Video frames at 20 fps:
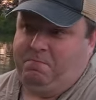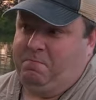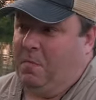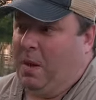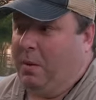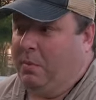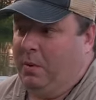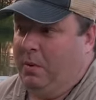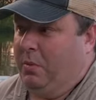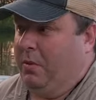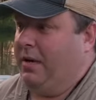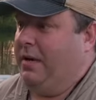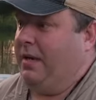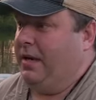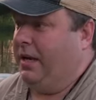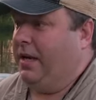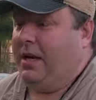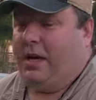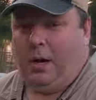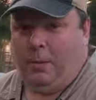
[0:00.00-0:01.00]
maybe we can
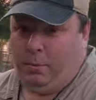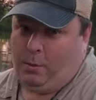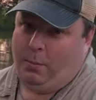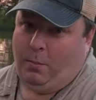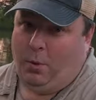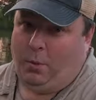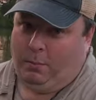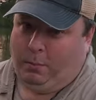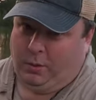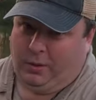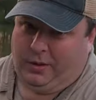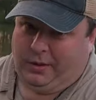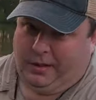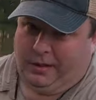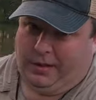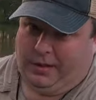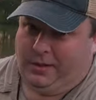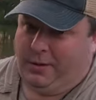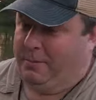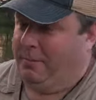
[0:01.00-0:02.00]
get a couple more
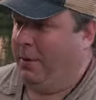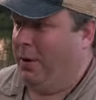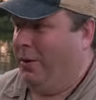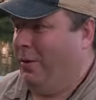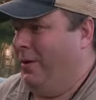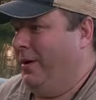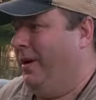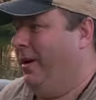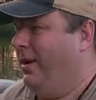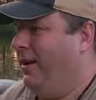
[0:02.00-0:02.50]
bluegill in the boat.